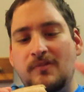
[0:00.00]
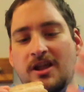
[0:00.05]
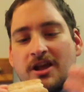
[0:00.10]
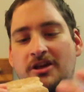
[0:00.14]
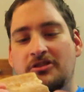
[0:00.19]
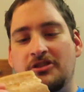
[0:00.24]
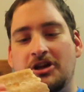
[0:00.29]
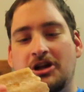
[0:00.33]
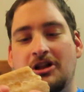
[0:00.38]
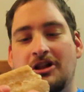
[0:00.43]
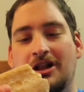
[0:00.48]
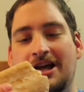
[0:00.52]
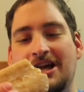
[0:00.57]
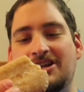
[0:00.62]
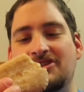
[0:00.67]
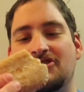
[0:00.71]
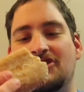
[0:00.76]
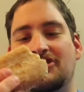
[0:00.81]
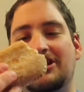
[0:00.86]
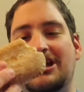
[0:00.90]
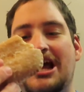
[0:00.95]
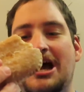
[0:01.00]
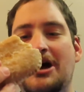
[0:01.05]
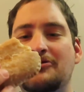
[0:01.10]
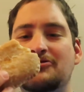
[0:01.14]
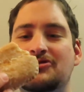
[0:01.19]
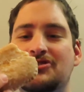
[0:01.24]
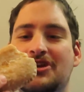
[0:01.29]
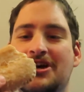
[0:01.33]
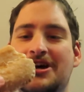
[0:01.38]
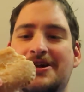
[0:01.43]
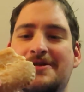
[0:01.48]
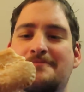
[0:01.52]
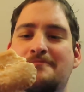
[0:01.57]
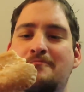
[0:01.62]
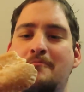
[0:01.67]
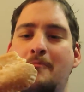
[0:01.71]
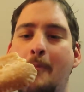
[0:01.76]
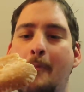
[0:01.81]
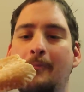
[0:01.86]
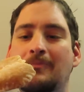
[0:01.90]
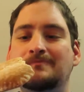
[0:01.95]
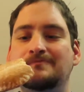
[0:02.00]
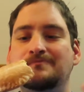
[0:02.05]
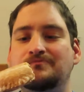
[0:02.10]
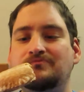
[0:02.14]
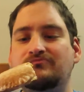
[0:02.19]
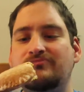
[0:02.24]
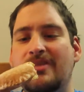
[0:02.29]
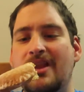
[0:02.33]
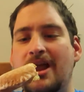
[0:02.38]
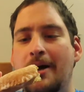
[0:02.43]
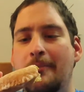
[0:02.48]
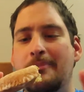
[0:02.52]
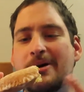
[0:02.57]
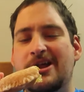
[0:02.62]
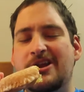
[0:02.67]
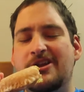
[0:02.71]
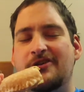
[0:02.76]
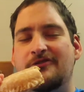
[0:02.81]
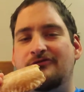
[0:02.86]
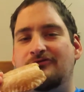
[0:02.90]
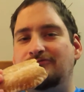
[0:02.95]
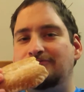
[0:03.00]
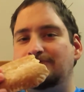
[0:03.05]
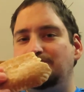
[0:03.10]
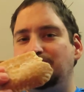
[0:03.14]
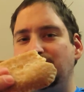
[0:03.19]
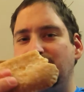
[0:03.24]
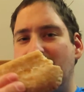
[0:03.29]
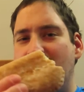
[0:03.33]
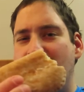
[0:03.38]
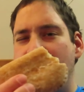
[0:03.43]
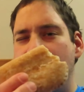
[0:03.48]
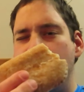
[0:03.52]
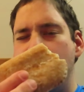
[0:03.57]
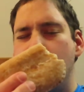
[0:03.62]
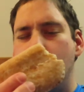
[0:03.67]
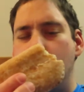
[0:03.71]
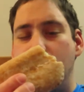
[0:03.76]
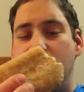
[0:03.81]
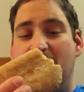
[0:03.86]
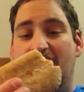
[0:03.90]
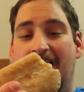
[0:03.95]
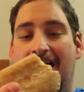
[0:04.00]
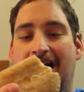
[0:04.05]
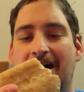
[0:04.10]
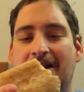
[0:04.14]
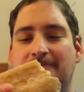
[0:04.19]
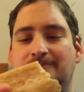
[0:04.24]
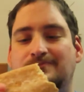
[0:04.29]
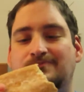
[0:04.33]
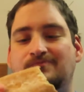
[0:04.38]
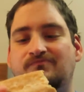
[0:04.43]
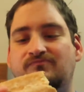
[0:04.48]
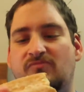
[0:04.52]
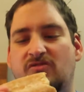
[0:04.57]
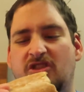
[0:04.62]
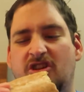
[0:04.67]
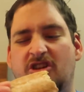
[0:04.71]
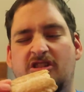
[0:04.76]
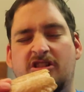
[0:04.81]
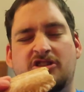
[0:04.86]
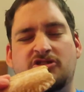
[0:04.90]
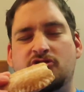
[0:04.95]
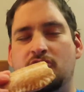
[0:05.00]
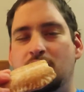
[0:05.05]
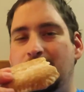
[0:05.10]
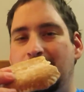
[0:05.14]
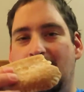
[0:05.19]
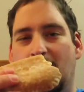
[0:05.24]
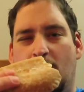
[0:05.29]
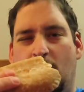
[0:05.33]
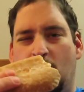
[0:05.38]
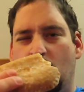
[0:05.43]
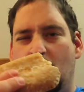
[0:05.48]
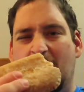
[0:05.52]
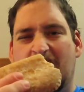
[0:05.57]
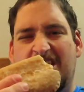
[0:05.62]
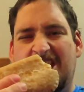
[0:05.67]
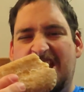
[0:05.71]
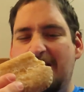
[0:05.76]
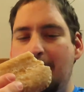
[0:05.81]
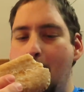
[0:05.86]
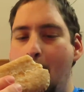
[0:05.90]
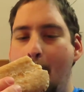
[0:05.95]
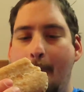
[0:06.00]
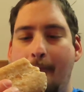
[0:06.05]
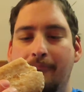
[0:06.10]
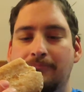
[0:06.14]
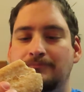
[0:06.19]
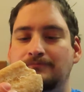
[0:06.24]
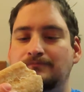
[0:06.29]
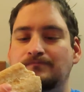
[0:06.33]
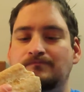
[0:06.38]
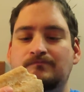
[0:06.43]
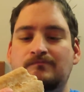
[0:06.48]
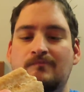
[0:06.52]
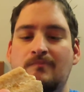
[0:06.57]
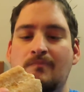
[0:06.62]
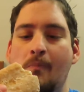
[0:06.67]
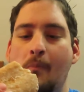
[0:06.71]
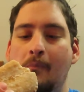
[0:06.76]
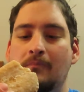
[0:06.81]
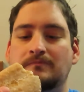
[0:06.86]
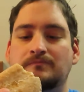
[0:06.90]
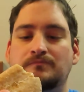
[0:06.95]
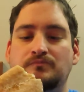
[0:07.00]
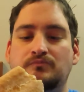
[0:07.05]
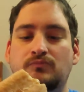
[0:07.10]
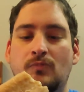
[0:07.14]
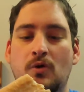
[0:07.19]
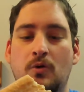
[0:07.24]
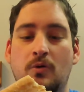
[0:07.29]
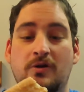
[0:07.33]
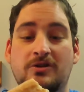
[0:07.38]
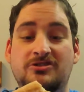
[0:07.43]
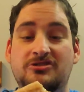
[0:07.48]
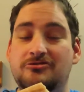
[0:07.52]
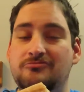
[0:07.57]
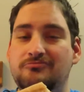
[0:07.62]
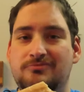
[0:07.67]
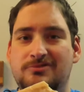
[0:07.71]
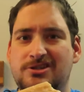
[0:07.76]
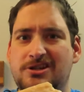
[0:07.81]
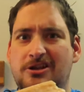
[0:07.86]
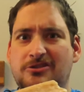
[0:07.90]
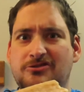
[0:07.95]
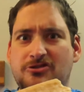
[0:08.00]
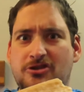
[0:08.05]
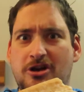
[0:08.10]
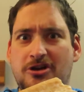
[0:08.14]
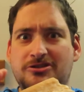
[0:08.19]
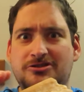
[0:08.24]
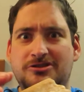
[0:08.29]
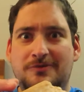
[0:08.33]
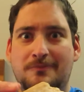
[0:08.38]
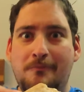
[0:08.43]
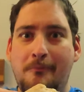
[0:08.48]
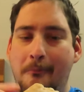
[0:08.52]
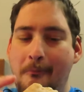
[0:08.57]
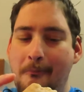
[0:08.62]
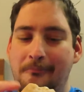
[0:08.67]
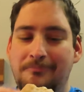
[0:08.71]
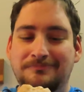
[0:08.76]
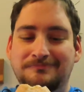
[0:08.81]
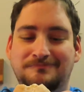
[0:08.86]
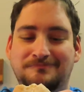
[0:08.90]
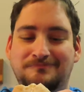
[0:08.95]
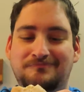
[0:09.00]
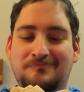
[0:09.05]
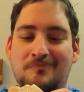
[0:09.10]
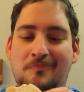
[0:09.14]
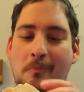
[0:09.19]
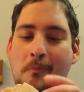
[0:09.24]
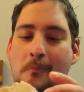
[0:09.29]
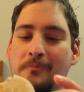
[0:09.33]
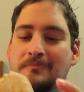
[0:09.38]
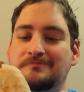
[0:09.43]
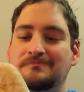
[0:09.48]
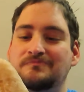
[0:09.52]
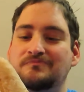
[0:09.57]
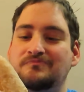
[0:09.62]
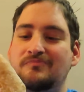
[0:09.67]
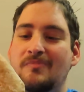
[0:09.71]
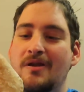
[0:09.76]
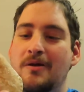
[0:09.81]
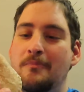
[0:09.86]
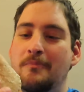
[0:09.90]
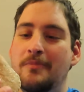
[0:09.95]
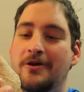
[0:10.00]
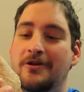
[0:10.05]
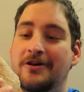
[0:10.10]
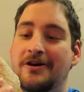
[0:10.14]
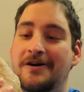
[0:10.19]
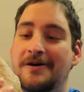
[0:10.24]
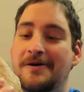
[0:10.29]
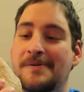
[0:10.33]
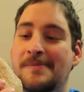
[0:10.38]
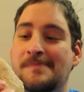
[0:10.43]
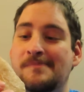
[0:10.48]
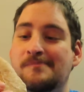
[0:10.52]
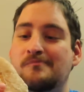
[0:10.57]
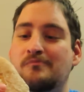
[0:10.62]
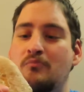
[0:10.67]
And the glaze on the outside, I bet if this was hot, the glaze would be all runny, which sounds awesome. But